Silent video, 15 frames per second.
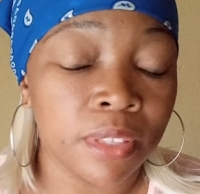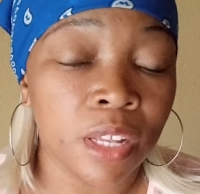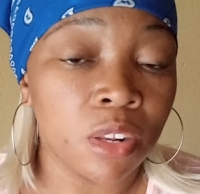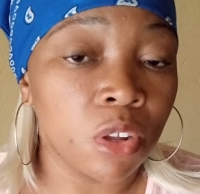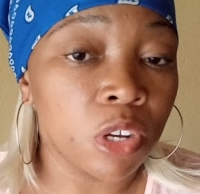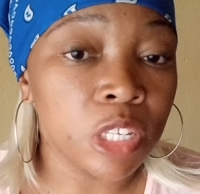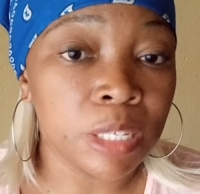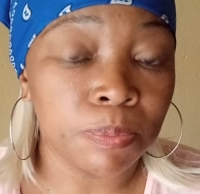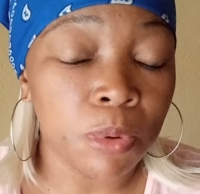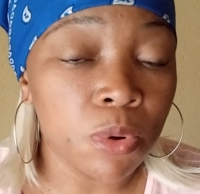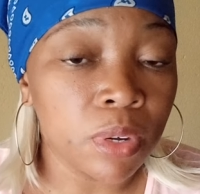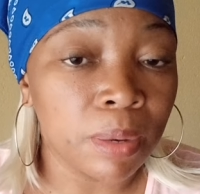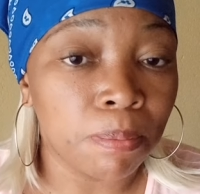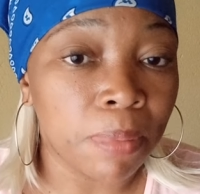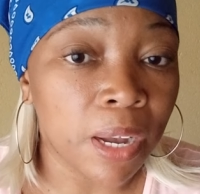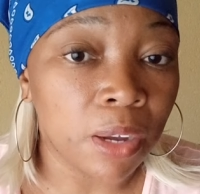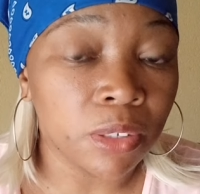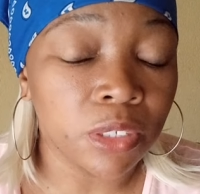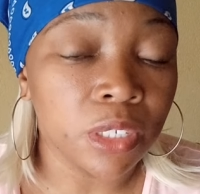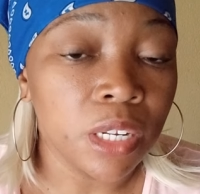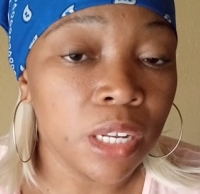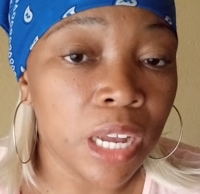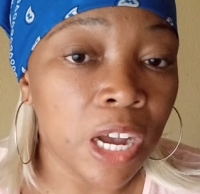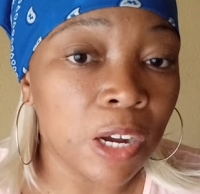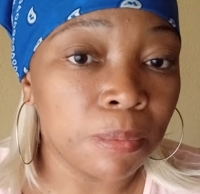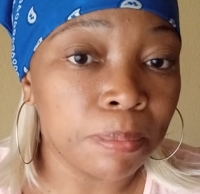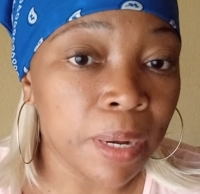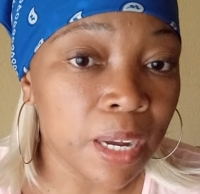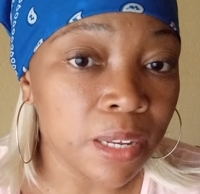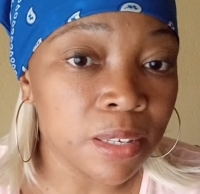The Lord spoke about how
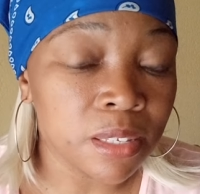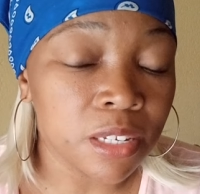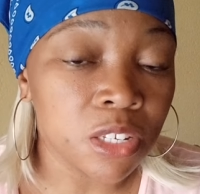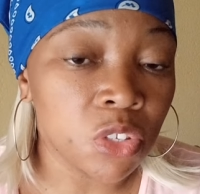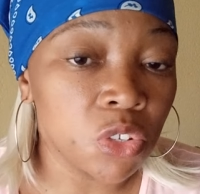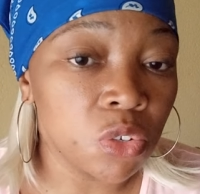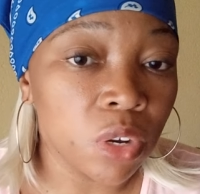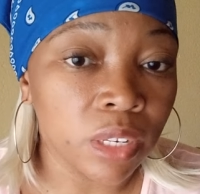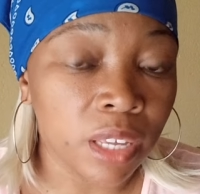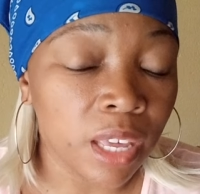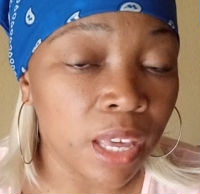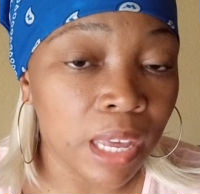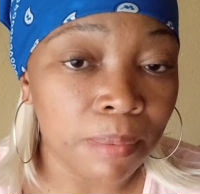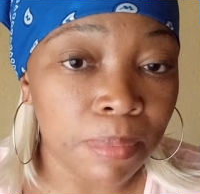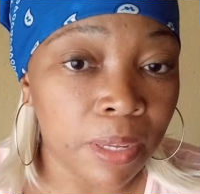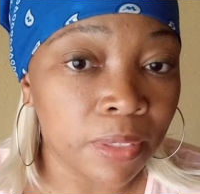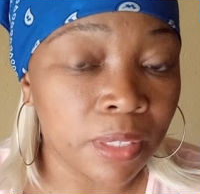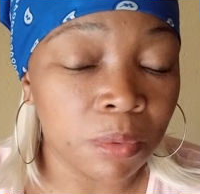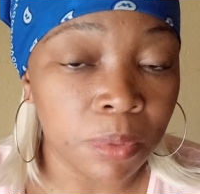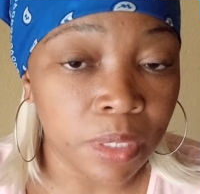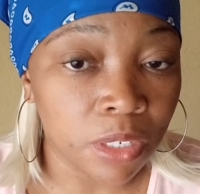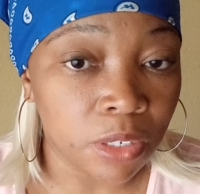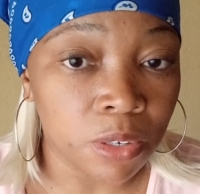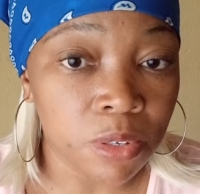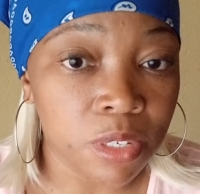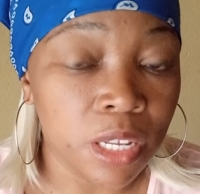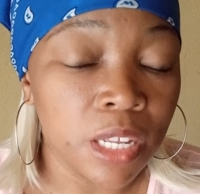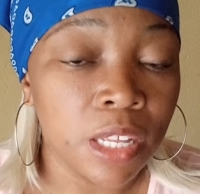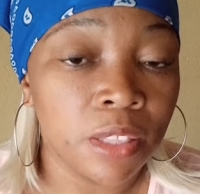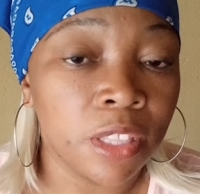pastors do not care about the
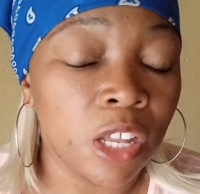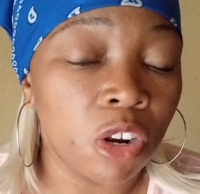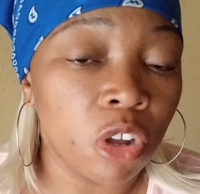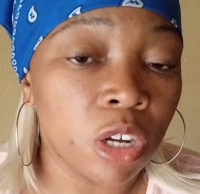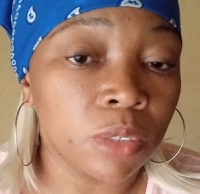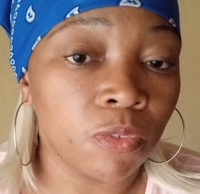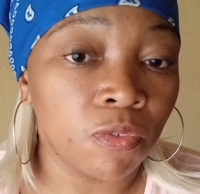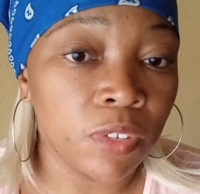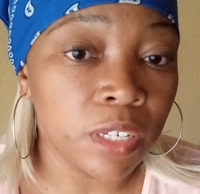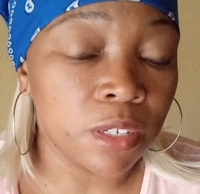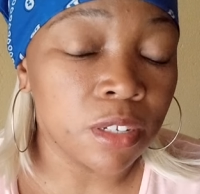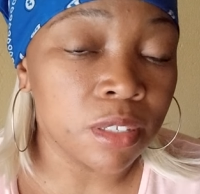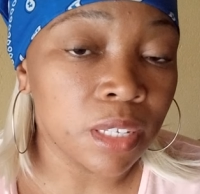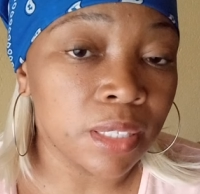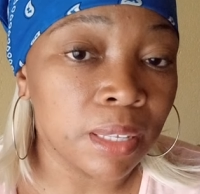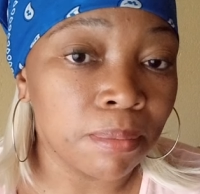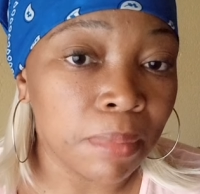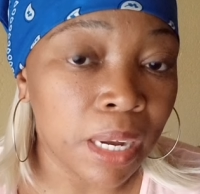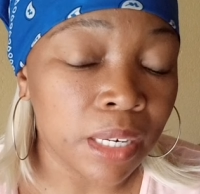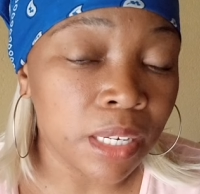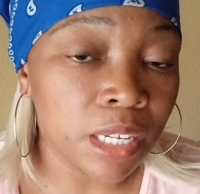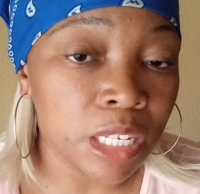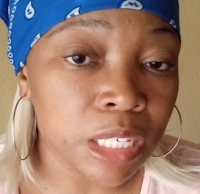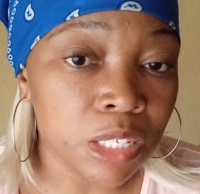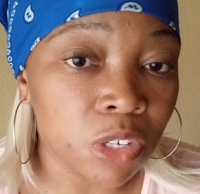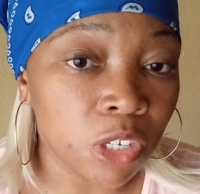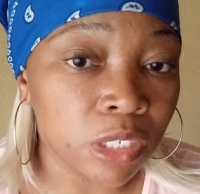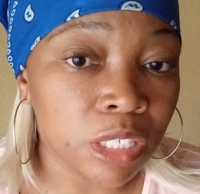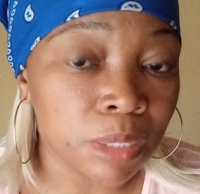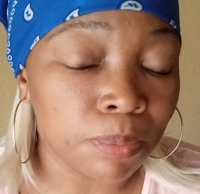widows. The Lord feels that the money is
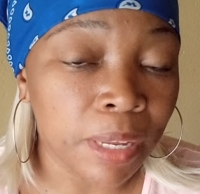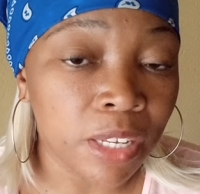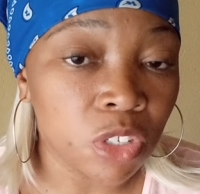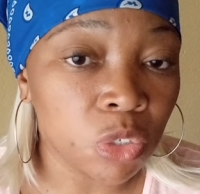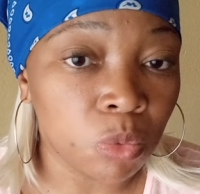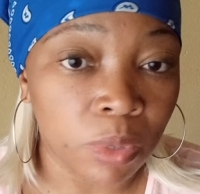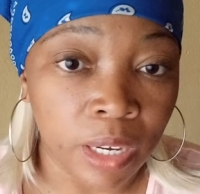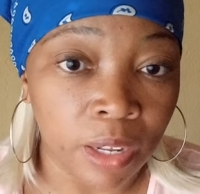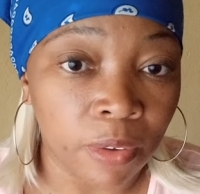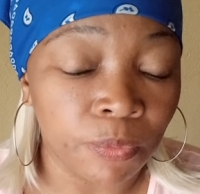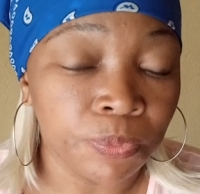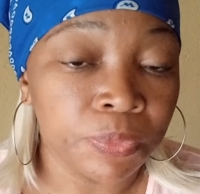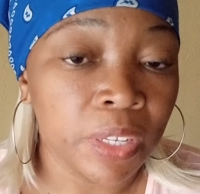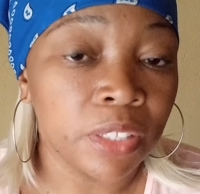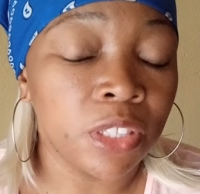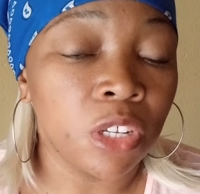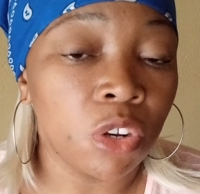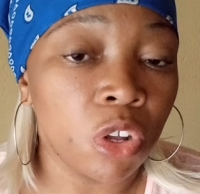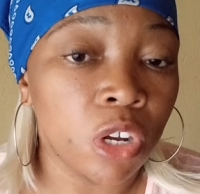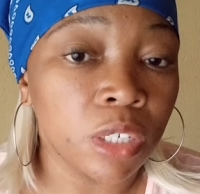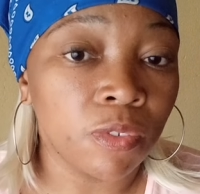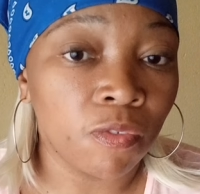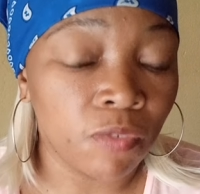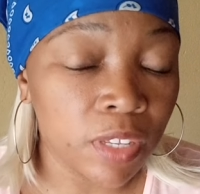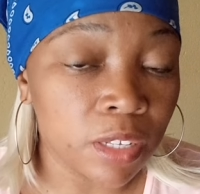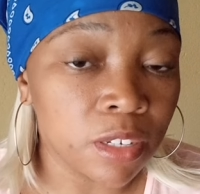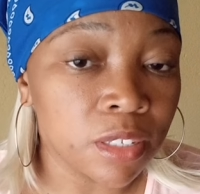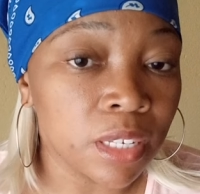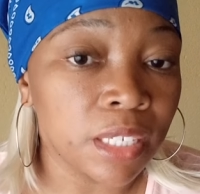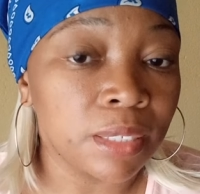not spent well. The Lord
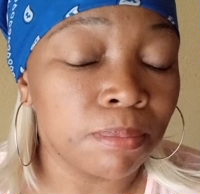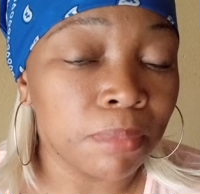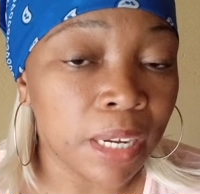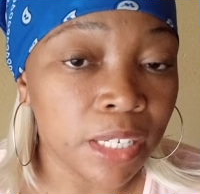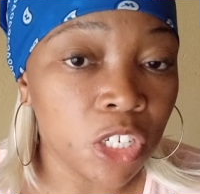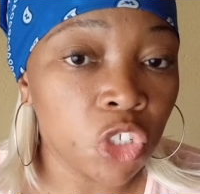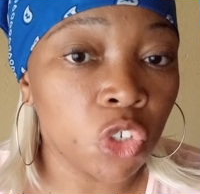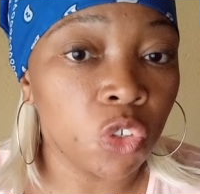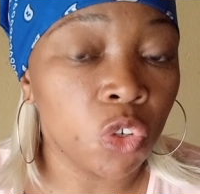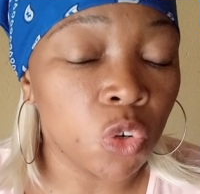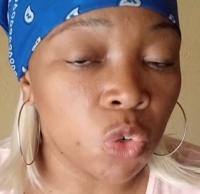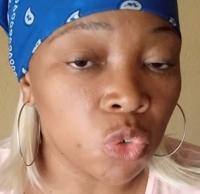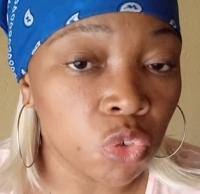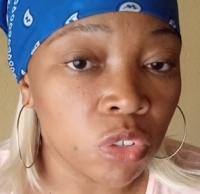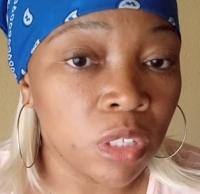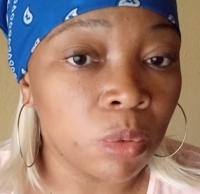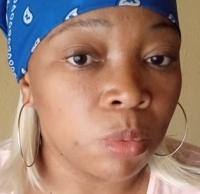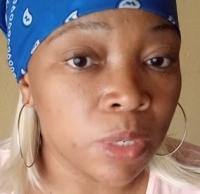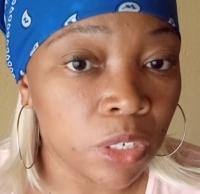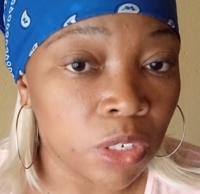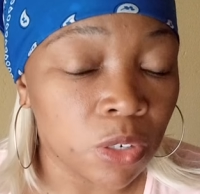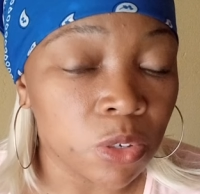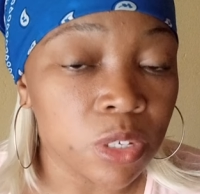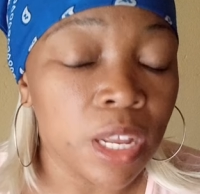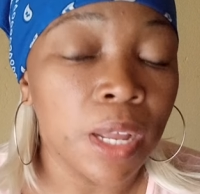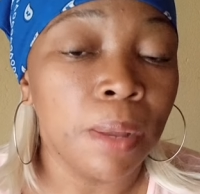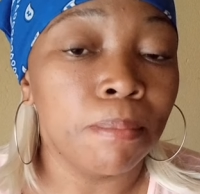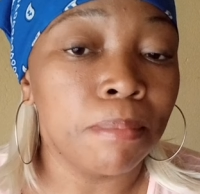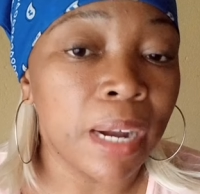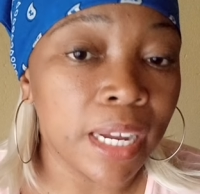feels that money should go to the widows.
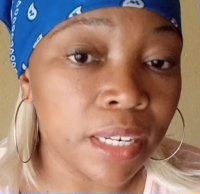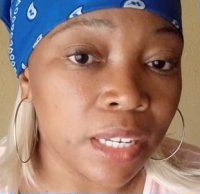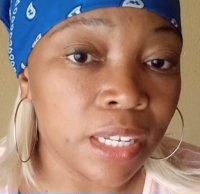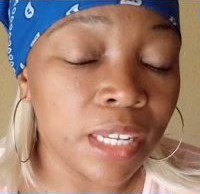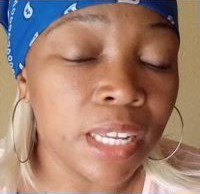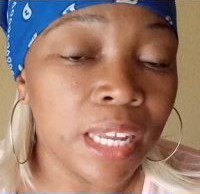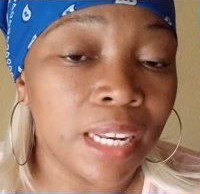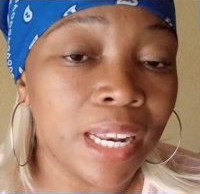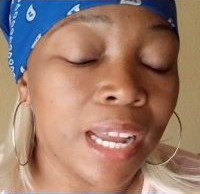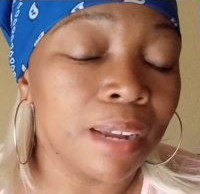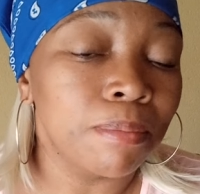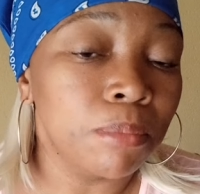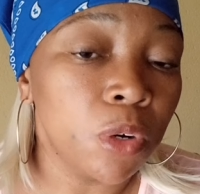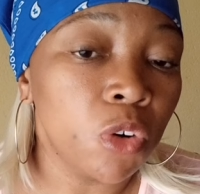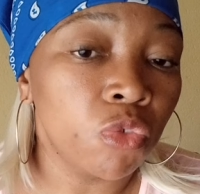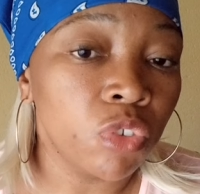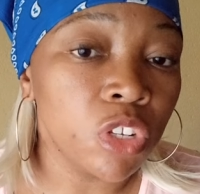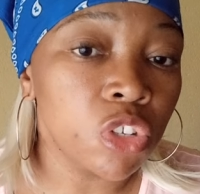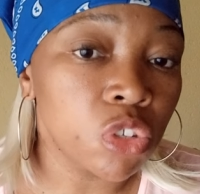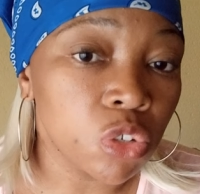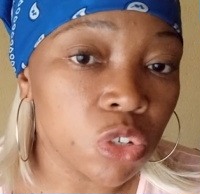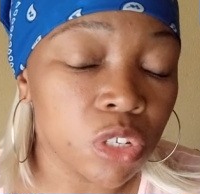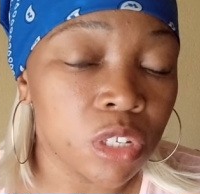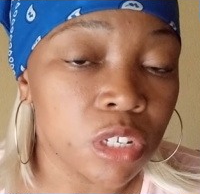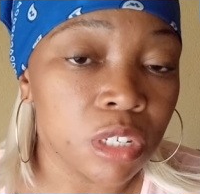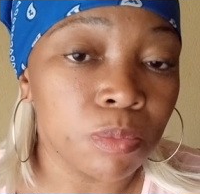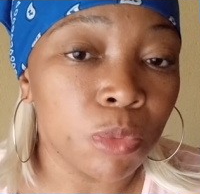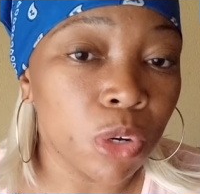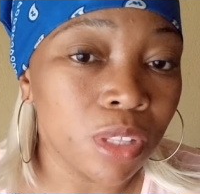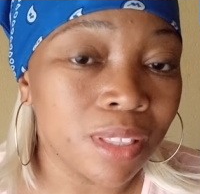Money, like more
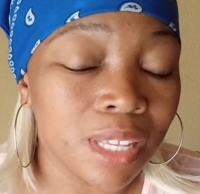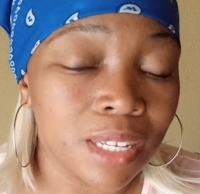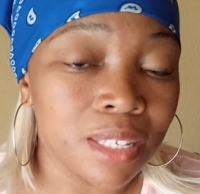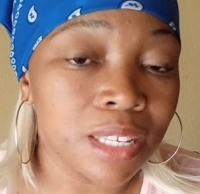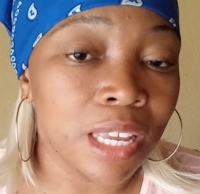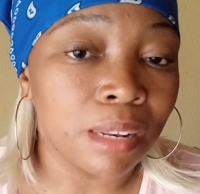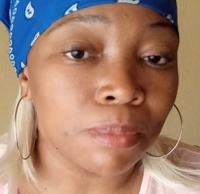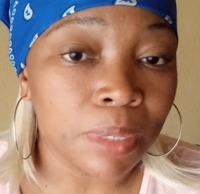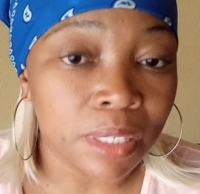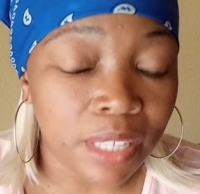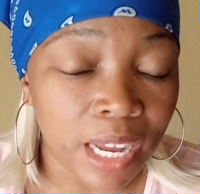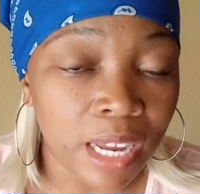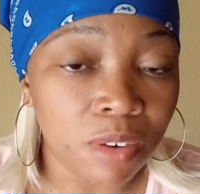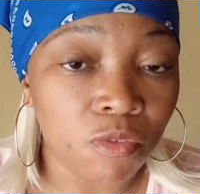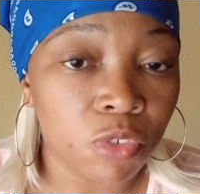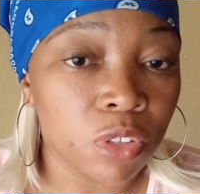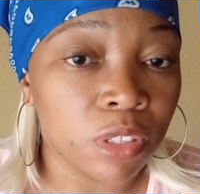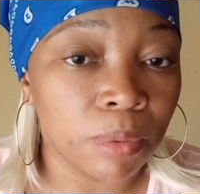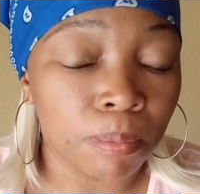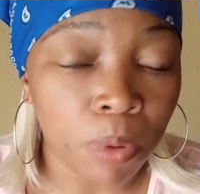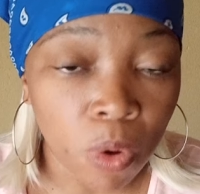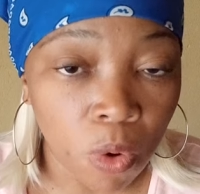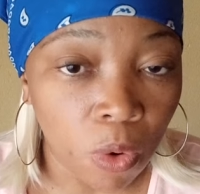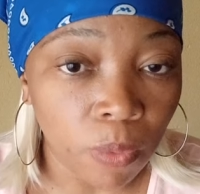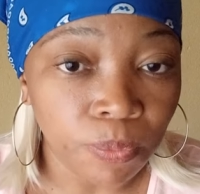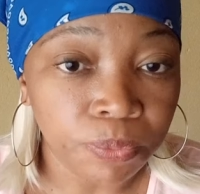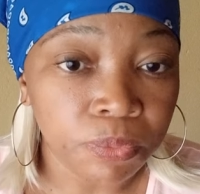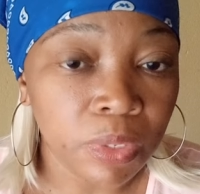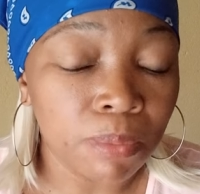resources, more things can be done for the poor.